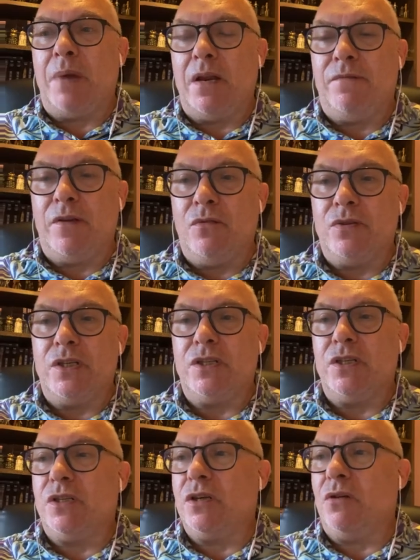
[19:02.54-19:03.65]
benefit your
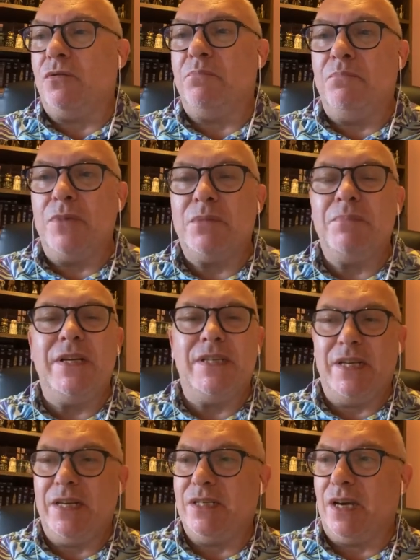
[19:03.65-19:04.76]
autistic child must be
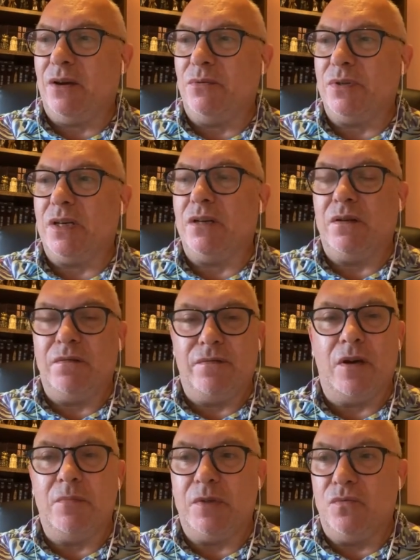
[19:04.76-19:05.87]
detailed and
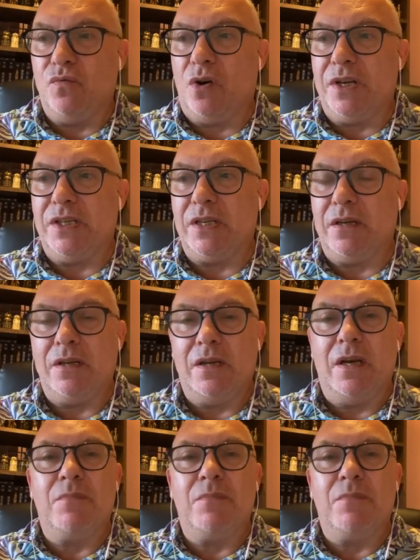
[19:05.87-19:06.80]
confirmed in writing,